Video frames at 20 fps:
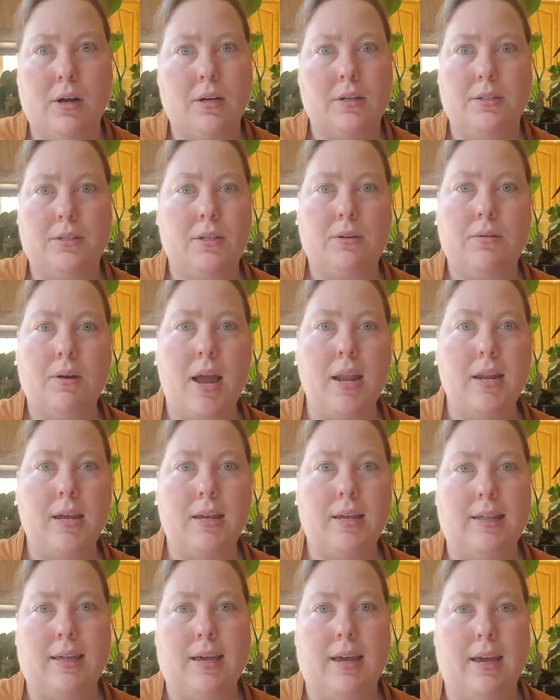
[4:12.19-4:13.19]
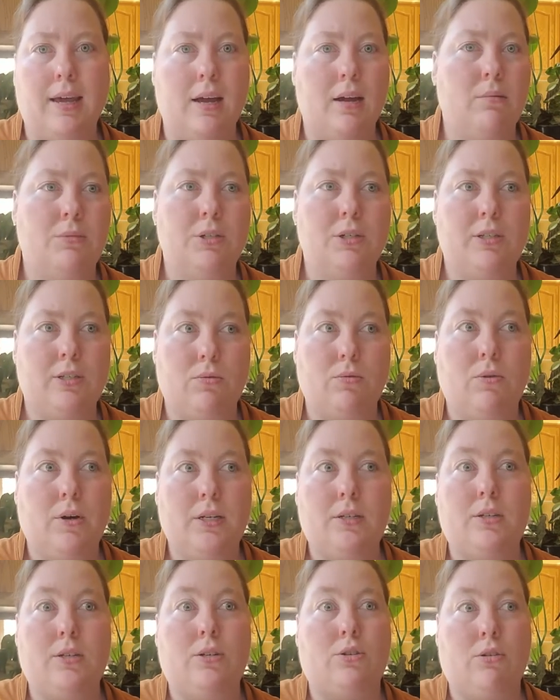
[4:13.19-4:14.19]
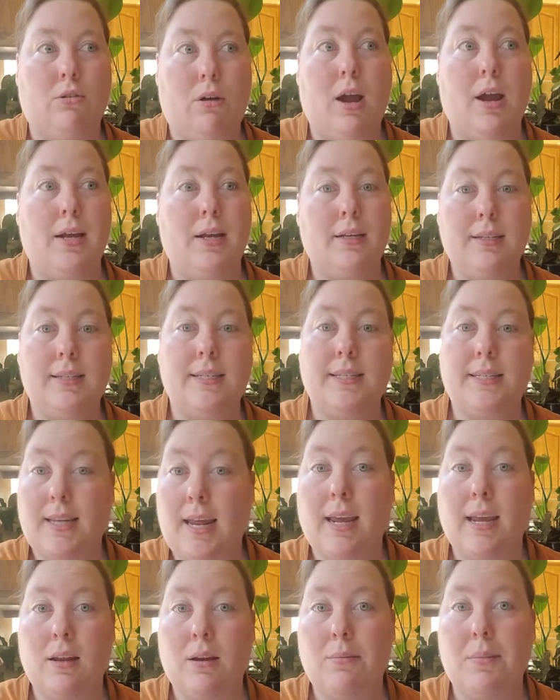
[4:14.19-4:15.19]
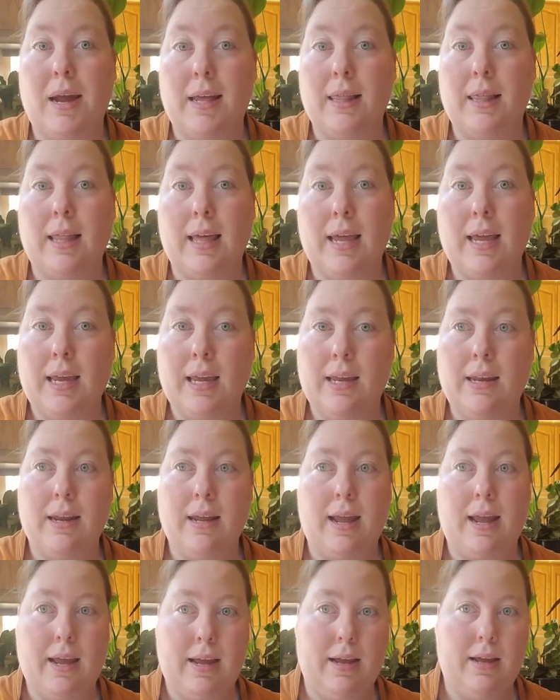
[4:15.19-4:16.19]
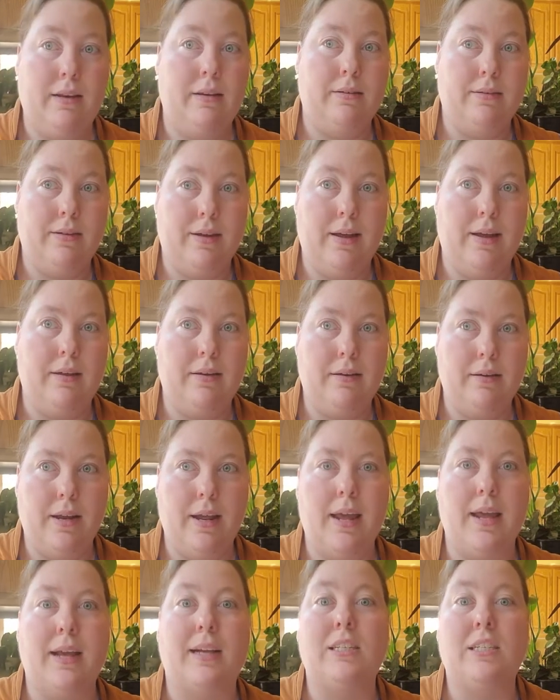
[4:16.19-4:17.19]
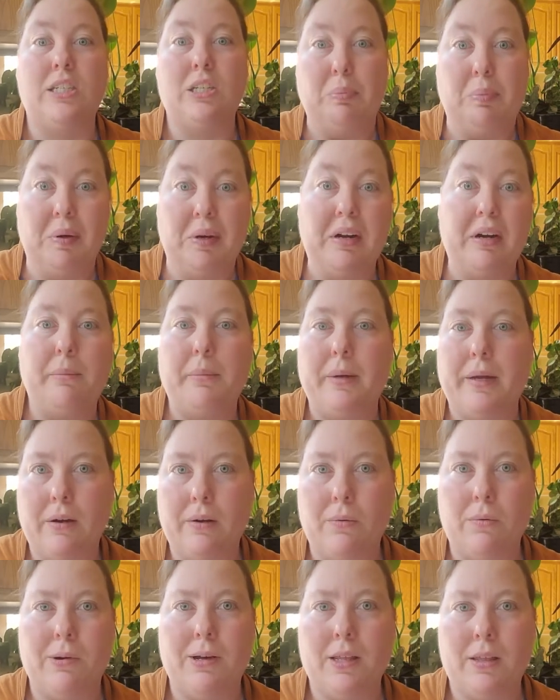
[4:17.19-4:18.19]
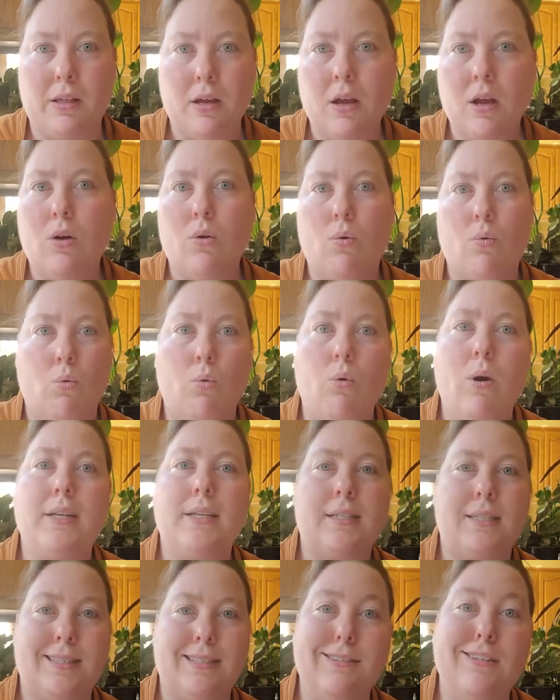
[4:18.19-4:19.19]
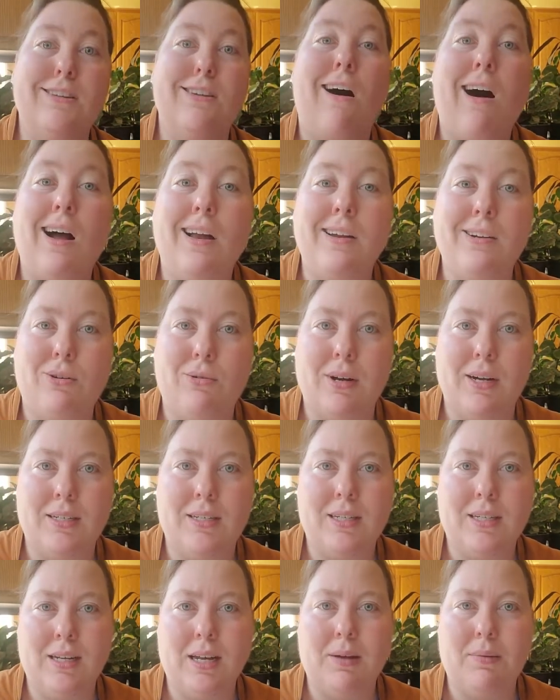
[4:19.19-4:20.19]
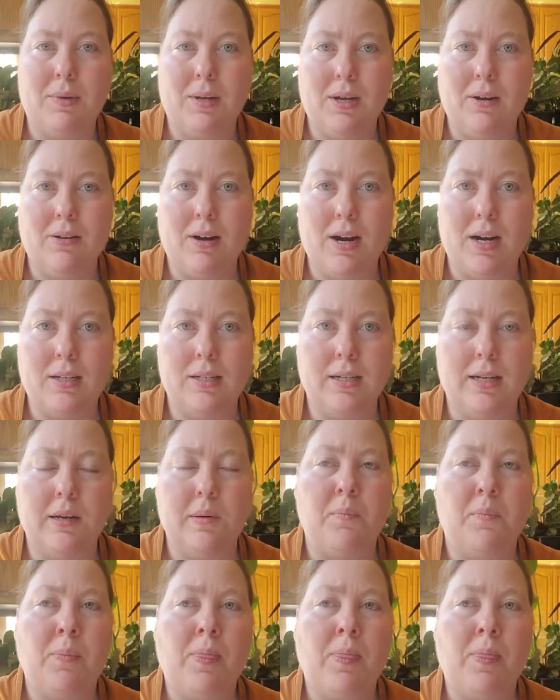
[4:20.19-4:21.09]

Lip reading: do anything. I'm just going to try and stay in my lane and experiment with what's not going to get me corrected.